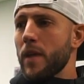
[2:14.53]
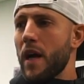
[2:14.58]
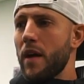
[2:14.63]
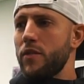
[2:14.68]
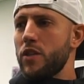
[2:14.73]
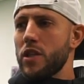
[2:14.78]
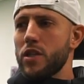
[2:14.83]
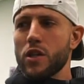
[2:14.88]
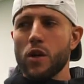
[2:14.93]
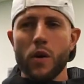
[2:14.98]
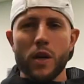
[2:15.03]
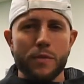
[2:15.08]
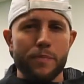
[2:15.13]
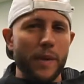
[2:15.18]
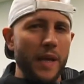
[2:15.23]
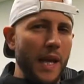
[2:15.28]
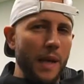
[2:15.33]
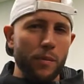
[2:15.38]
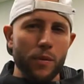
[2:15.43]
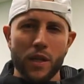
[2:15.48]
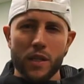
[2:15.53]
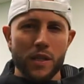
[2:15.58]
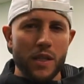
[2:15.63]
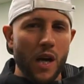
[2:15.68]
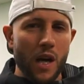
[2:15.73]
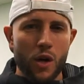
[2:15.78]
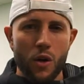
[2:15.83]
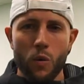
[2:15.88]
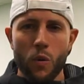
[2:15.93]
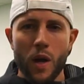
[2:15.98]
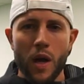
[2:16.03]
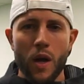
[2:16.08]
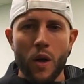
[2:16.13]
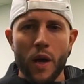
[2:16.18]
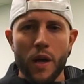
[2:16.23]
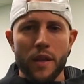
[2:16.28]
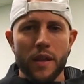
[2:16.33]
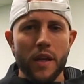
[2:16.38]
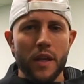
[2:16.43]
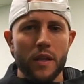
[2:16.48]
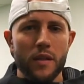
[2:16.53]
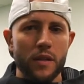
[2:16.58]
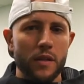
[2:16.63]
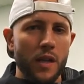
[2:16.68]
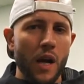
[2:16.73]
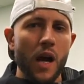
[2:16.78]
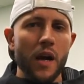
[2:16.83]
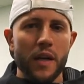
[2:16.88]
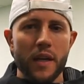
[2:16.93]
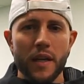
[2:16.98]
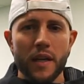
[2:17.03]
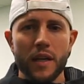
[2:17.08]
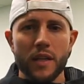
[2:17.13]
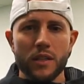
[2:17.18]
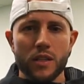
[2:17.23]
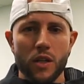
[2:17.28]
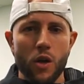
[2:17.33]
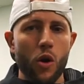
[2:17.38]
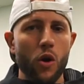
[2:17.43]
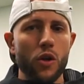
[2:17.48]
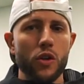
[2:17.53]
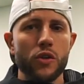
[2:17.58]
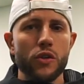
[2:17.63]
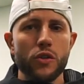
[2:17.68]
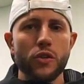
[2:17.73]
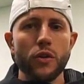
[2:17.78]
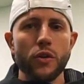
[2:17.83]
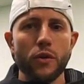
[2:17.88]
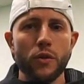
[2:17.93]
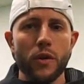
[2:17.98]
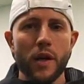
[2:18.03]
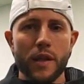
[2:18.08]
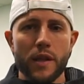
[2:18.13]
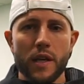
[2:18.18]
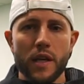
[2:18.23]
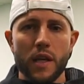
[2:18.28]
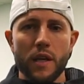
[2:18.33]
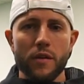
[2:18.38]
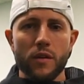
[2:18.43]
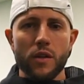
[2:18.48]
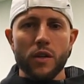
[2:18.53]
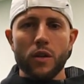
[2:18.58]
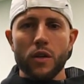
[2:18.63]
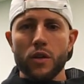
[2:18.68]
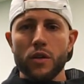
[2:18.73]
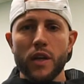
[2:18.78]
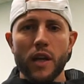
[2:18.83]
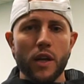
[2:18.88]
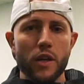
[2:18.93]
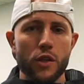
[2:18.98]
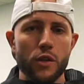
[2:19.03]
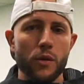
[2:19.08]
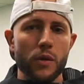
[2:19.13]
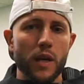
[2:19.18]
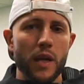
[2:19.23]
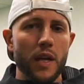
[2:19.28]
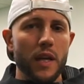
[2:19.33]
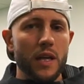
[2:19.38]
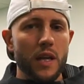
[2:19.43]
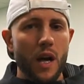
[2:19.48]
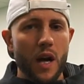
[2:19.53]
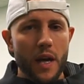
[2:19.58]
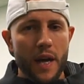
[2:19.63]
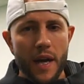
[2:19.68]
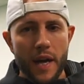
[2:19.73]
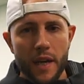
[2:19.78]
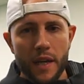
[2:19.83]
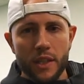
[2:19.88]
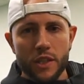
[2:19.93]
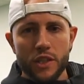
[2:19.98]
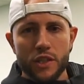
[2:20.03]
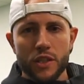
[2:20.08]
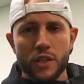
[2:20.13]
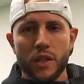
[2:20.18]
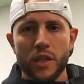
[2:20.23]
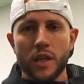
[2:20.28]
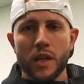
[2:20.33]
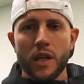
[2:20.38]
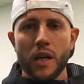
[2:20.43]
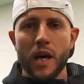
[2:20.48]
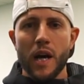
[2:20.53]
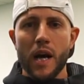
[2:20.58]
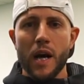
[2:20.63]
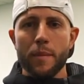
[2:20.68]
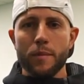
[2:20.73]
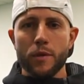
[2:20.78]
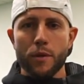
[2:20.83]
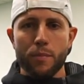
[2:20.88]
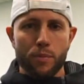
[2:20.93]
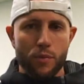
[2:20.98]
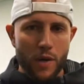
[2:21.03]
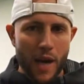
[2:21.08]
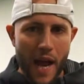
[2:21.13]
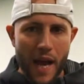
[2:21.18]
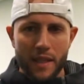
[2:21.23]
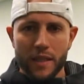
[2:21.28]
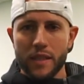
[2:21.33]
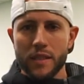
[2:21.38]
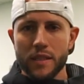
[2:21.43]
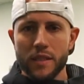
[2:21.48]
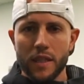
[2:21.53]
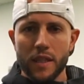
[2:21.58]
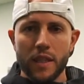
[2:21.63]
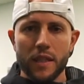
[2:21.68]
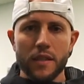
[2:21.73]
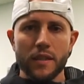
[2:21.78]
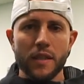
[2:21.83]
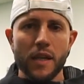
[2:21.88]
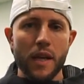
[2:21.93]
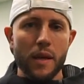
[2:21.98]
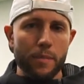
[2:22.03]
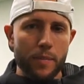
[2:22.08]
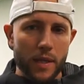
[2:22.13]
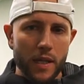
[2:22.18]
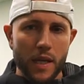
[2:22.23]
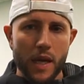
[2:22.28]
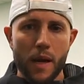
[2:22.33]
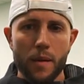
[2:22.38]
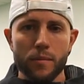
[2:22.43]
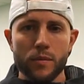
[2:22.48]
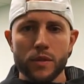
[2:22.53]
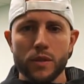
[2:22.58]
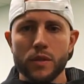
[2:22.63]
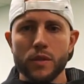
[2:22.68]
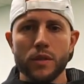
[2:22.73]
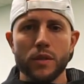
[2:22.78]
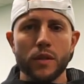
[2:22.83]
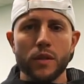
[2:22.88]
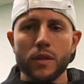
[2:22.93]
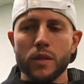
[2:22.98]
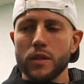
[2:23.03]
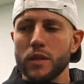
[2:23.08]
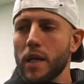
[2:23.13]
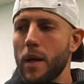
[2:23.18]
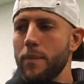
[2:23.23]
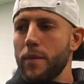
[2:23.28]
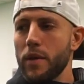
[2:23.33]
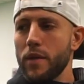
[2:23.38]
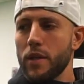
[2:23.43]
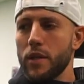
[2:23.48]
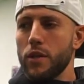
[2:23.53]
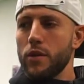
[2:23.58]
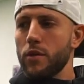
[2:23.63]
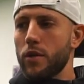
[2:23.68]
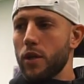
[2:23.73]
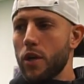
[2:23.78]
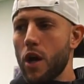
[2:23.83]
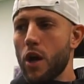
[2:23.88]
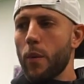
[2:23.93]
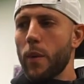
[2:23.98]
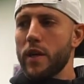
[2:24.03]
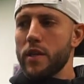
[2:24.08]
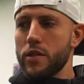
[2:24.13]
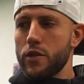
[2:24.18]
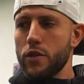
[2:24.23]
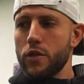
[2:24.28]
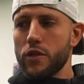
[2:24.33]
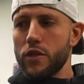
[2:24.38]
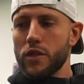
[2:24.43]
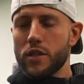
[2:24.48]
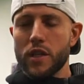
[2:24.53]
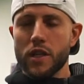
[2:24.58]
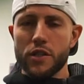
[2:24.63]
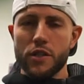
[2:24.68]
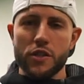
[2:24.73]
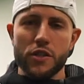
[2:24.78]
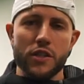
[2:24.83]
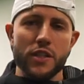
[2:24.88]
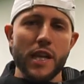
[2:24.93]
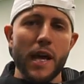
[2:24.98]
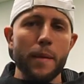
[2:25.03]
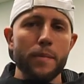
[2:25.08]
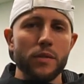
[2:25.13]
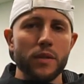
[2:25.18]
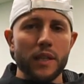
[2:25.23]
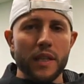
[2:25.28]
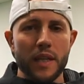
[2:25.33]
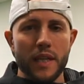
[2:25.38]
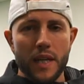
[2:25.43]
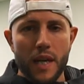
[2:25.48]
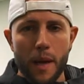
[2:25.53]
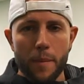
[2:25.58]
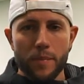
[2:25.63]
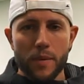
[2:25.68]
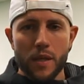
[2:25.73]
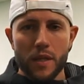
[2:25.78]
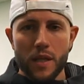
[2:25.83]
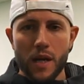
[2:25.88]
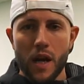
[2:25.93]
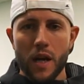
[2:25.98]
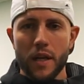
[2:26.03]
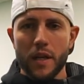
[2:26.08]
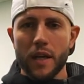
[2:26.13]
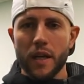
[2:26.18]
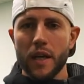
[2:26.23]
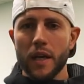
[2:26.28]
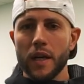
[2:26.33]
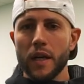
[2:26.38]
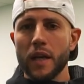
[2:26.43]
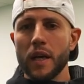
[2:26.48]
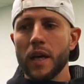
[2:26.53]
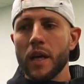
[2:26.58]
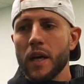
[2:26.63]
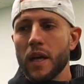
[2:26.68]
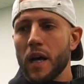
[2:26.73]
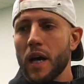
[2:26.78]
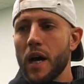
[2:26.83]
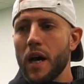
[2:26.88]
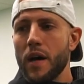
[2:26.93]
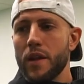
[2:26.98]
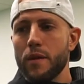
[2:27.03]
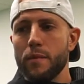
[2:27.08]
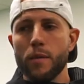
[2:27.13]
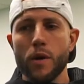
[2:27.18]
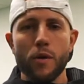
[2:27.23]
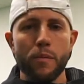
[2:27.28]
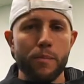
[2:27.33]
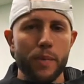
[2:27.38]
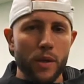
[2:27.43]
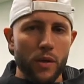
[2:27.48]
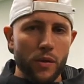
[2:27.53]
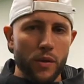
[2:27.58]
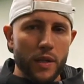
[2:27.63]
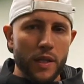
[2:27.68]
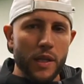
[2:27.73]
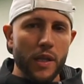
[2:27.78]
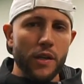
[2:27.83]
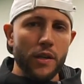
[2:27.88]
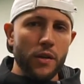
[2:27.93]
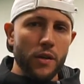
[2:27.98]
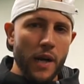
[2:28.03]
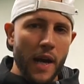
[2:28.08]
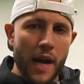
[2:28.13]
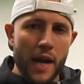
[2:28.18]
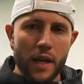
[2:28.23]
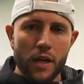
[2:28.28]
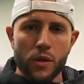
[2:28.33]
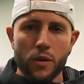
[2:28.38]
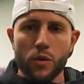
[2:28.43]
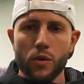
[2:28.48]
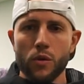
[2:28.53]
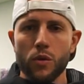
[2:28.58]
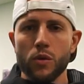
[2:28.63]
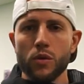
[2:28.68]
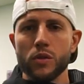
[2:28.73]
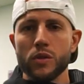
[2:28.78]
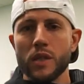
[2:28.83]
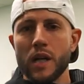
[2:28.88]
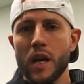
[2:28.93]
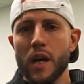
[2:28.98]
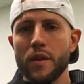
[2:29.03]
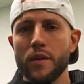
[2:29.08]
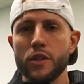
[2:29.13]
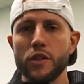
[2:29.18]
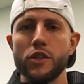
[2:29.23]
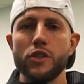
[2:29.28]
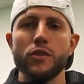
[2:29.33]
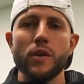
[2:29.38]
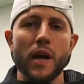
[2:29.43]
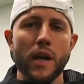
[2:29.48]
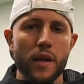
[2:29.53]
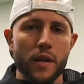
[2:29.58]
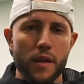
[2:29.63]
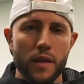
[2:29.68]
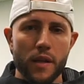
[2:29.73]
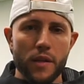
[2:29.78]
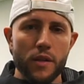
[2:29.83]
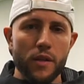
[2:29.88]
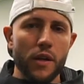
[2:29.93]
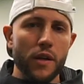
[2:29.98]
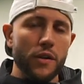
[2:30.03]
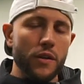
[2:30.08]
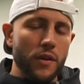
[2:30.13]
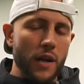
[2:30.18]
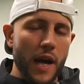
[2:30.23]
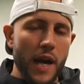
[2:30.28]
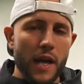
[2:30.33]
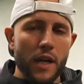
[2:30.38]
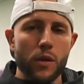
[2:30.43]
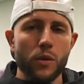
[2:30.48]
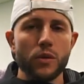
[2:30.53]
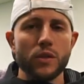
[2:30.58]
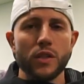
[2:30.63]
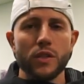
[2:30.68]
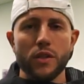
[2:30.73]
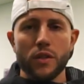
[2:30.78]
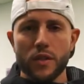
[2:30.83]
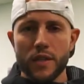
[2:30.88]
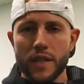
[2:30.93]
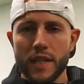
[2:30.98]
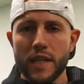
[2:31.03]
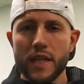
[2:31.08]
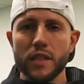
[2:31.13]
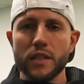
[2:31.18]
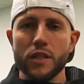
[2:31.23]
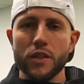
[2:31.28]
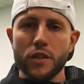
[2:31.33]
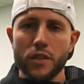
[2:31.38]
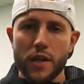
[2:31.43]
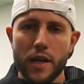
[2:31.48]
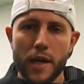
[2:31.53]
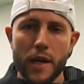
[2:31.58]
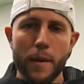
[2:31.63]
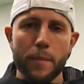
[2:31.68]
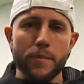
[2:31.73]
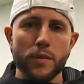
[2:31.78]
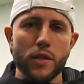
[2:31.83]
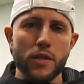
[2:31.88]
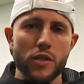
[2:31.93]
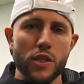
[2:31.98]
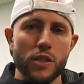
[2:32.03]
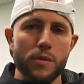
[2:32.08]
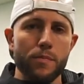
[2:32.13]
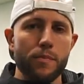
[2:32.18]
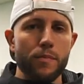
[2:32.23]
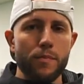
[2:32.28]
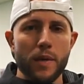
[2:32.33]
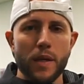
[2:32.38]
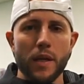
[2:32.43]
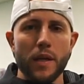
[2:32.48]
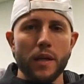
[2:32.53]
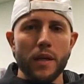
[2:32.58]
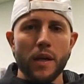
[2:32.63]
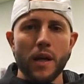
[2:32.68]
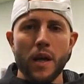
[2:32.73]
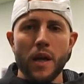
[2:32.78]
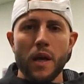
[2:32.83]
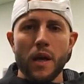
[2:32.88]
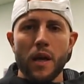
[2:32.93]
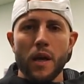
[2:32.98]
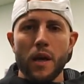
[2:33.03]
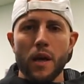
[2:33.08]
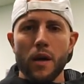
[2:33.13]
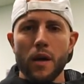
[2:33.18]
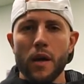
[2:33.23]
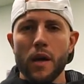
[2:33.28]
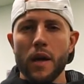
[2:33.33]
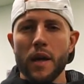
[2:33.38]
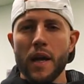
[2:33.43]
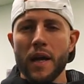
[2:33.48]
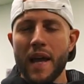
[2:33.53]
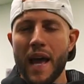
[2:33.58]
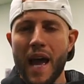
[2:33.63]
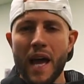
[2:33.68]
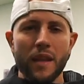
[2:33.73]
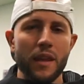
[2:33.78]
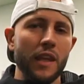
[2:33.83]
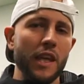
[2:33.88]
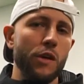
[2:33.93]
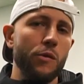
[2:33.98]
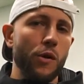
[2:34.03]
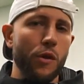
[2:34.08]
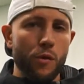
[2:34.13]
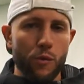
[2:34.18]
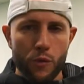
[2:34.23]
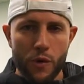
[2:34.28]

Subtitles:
I've just always been able to dunk well. I think dunking is an art too. I think if you learn how to do it at a young age, you practice it, and it becomes something that you can always do just because your steps leading up to dunking, the mobility in your ankles, the strength in your ankles and your knees and your hips, and just being an athlete with a